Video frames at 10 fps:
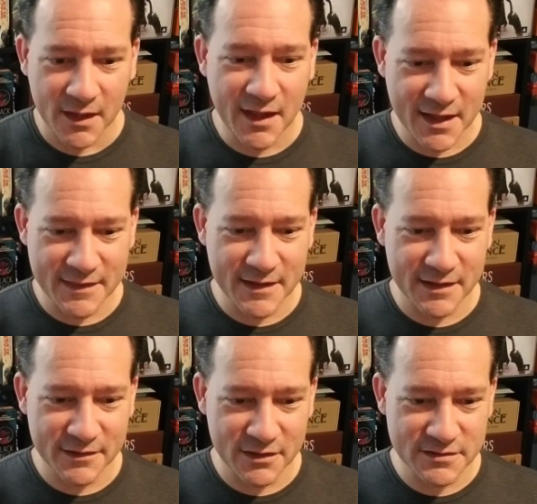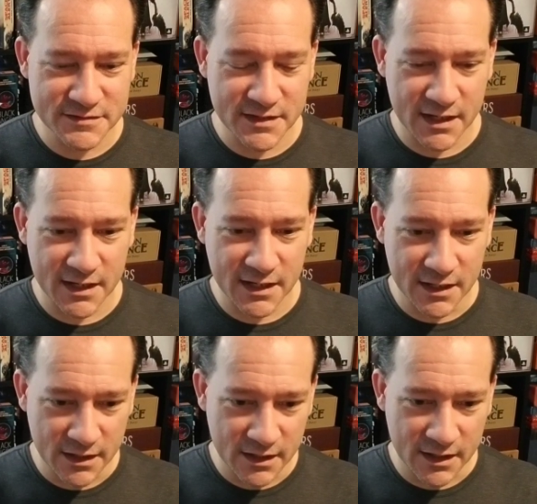and then there's
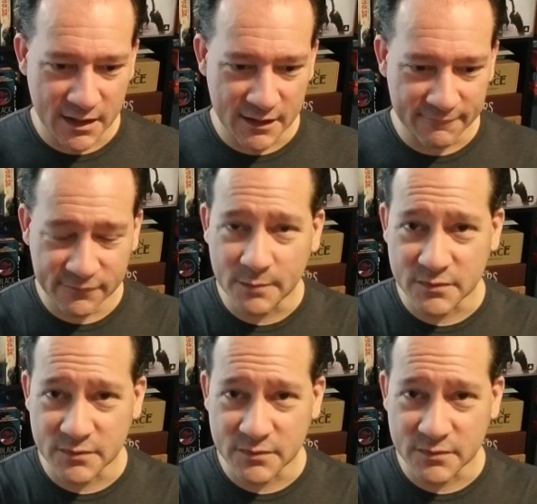a flip.